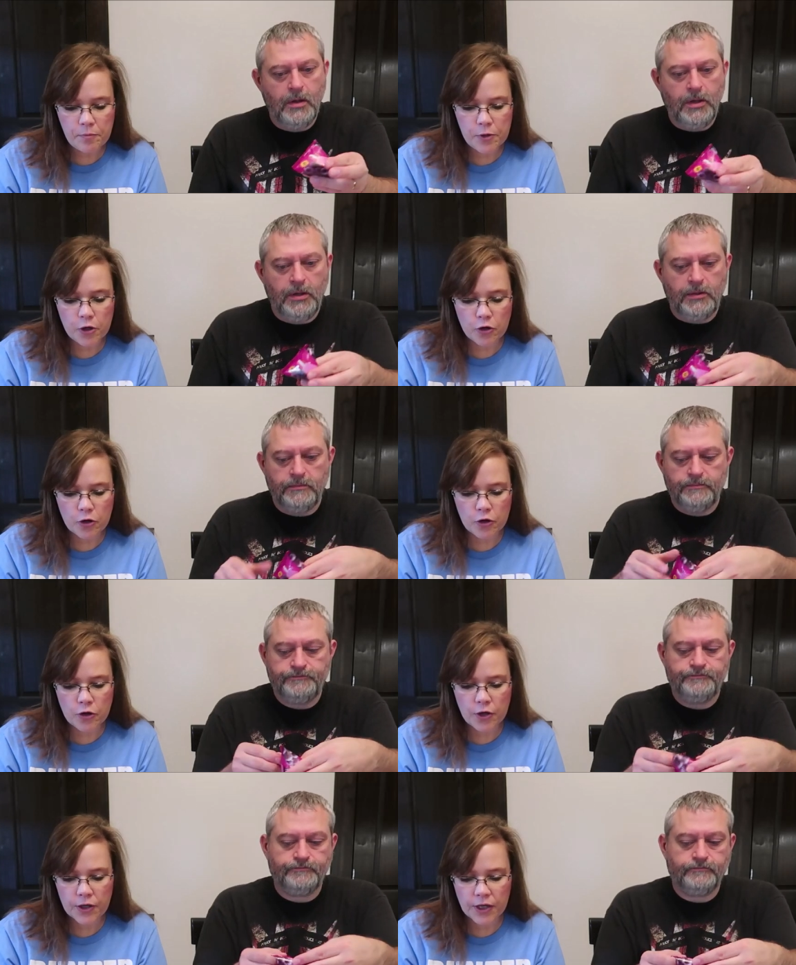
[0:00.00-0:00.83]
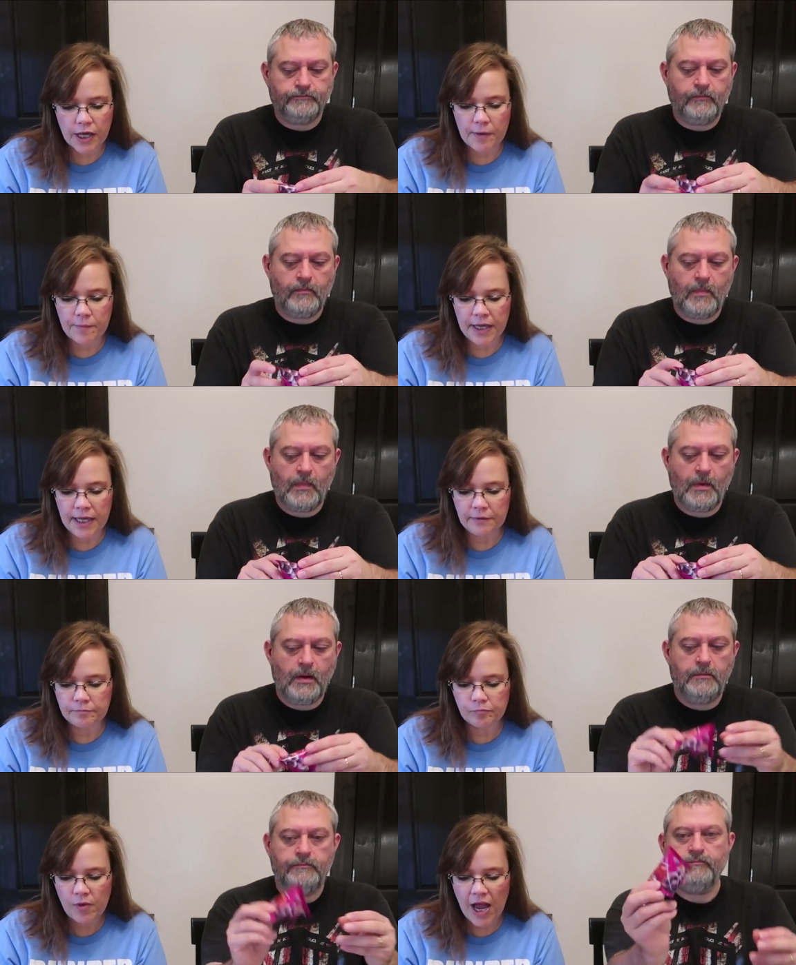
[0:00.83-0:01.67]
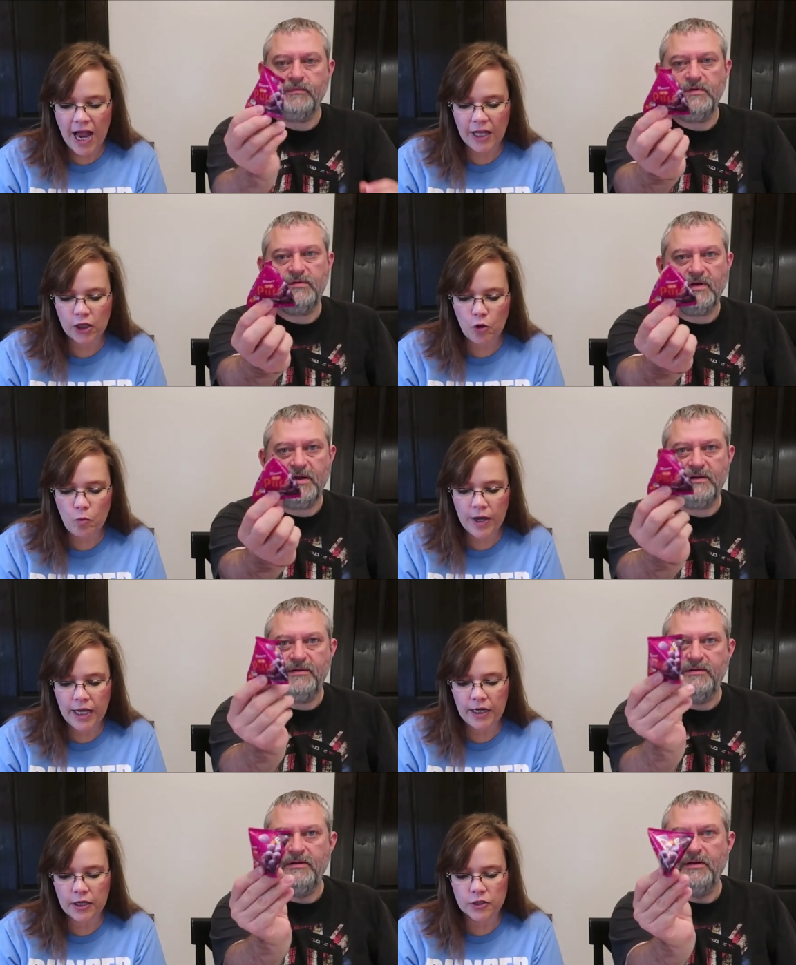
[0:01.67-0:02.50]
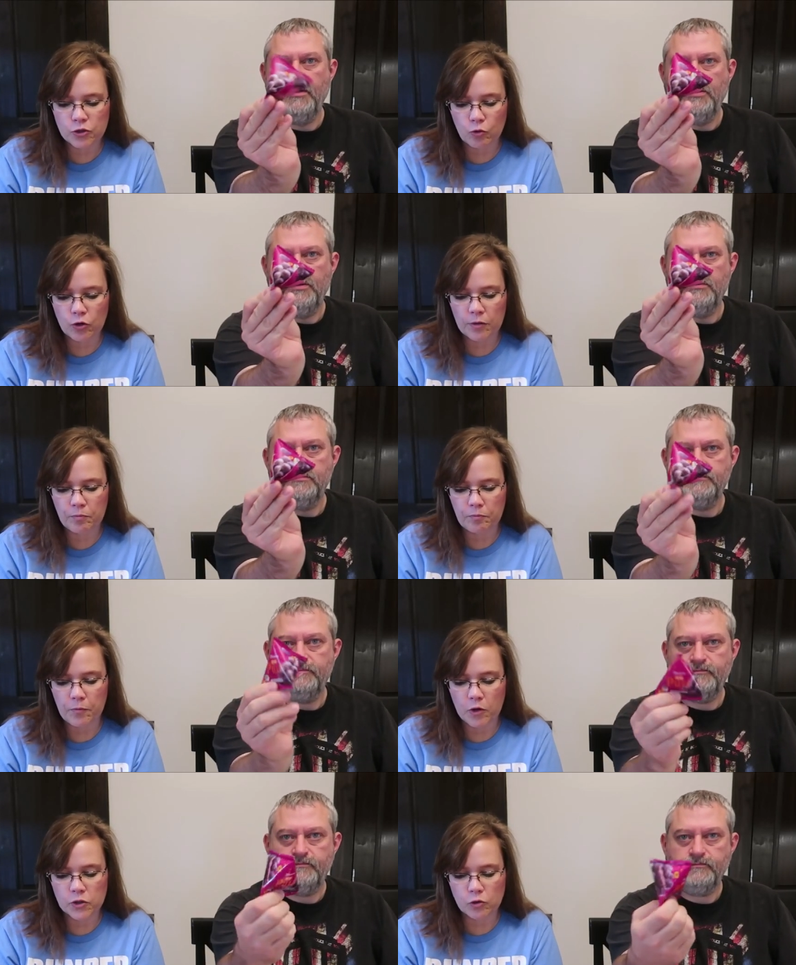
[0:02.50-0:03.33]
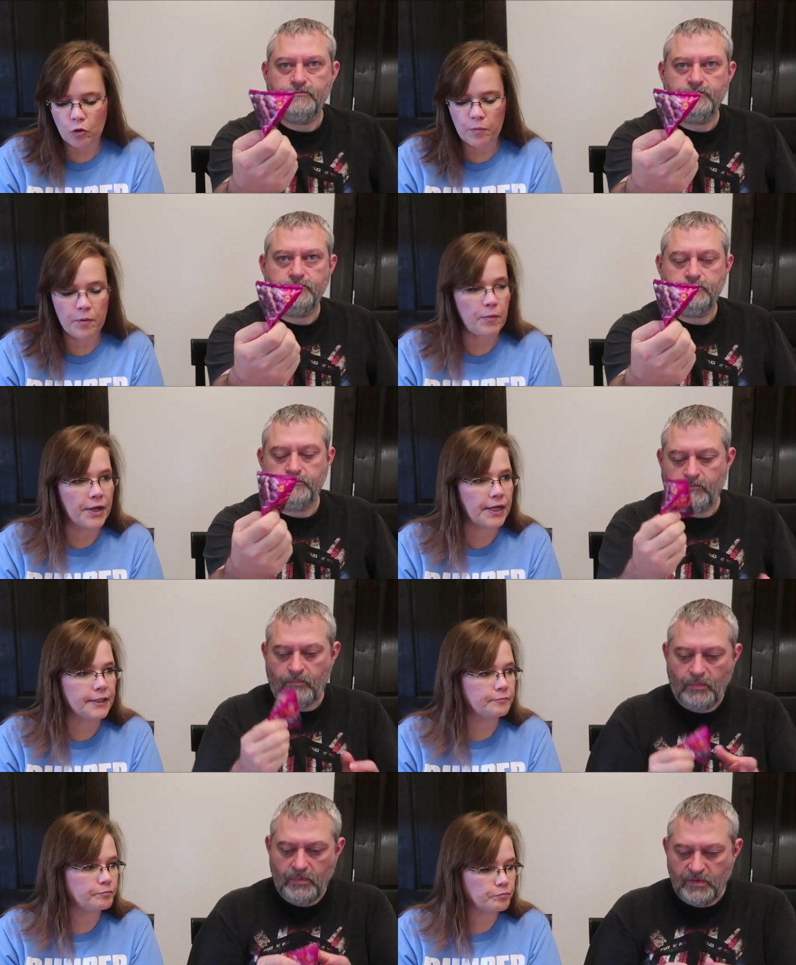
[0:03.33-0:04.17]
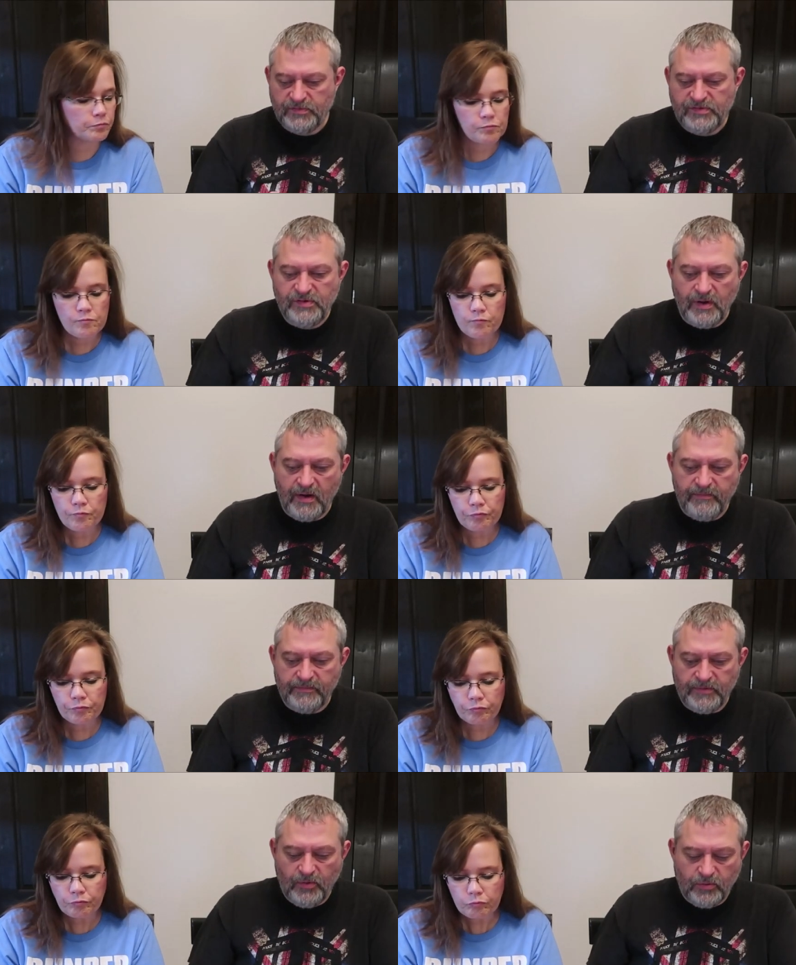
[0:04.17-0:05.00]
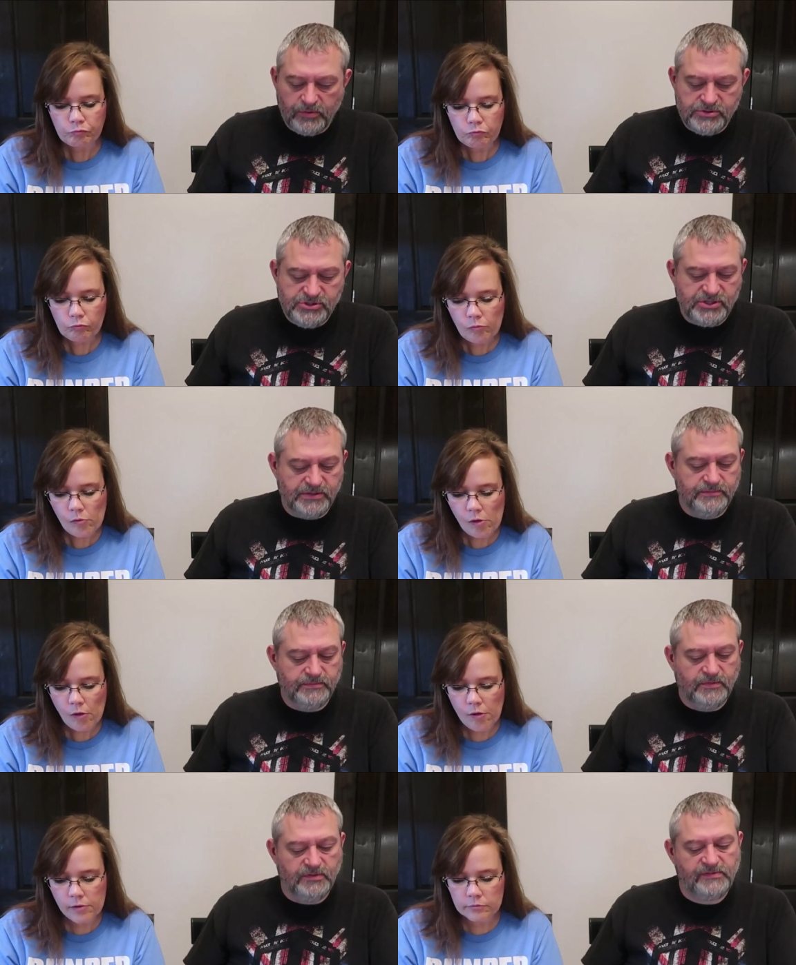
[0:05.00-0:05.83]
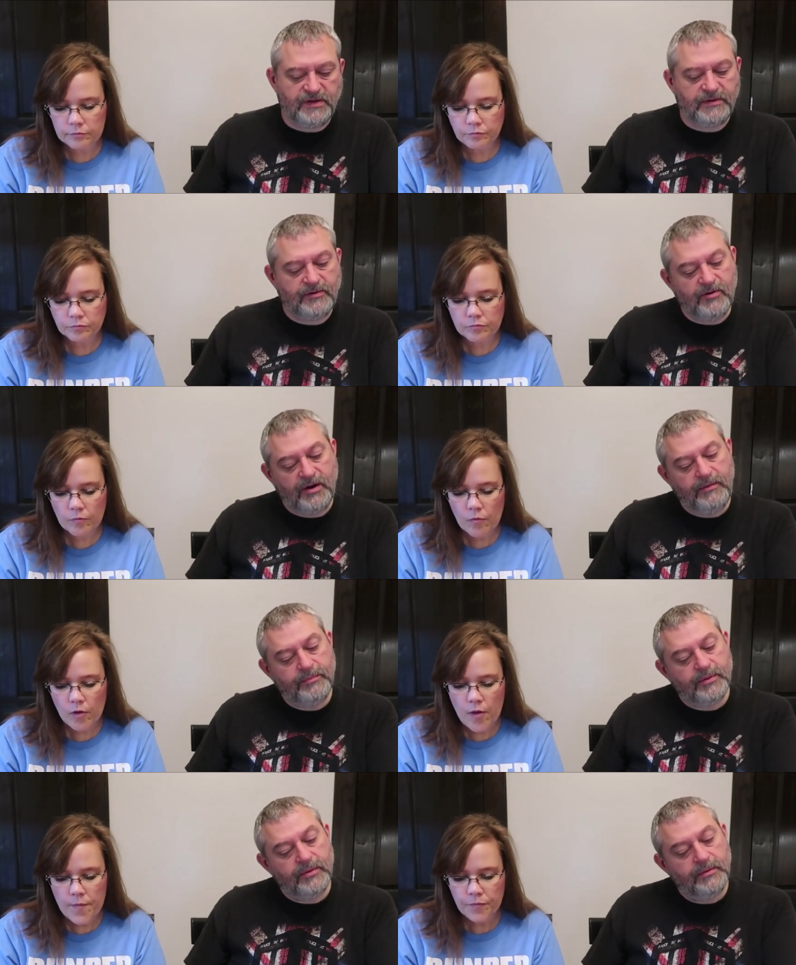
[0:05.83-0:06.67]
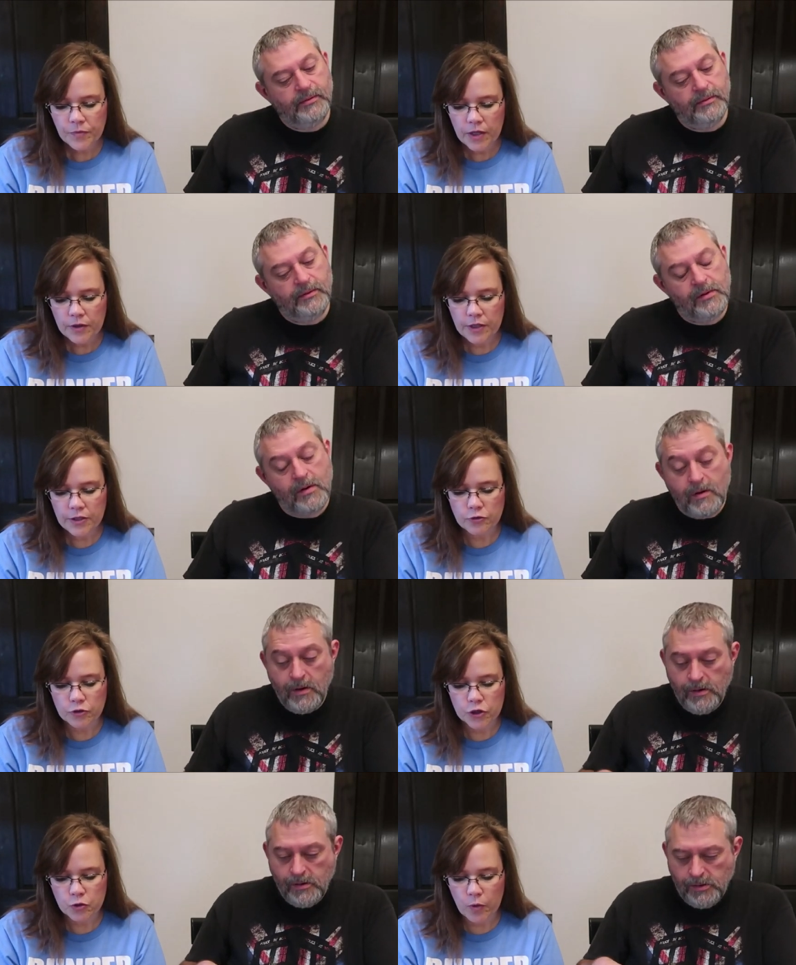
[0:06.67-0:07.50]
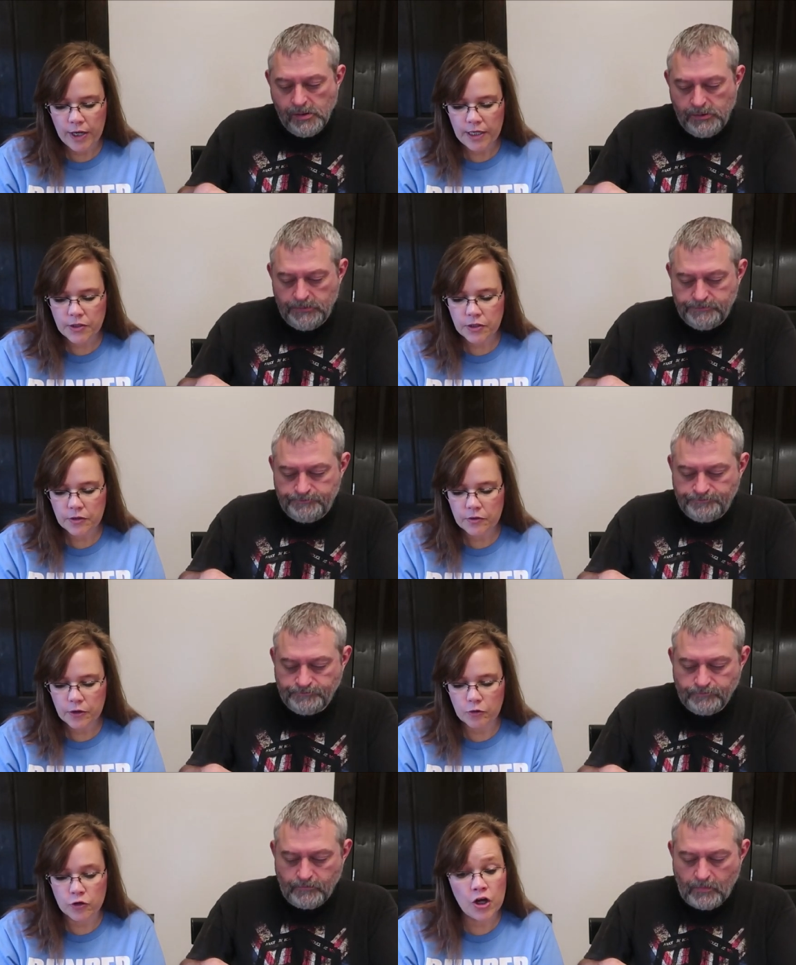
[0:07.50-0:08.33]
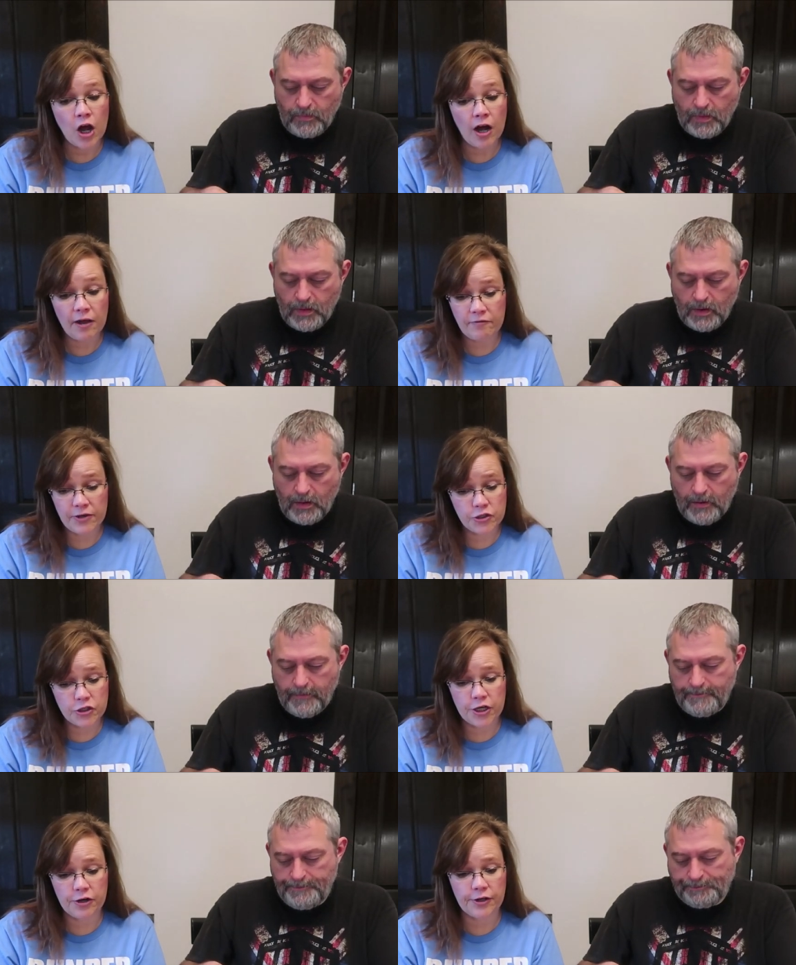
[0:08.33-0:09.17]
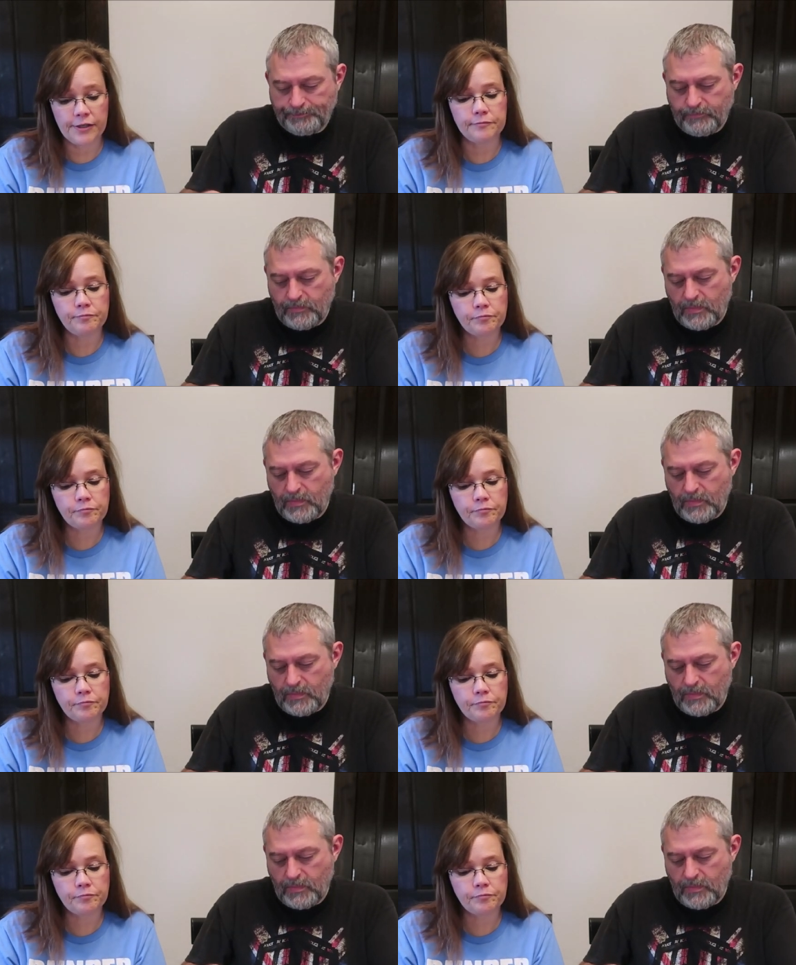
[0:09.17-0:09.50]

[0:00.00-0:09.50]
Speaker 1: Pure Gummy Halloween assorted assortment pack.
Speaker 2: There's two of them. Orange and looks like
Speaker 1: grape. These are sweet. They're not vegetarian.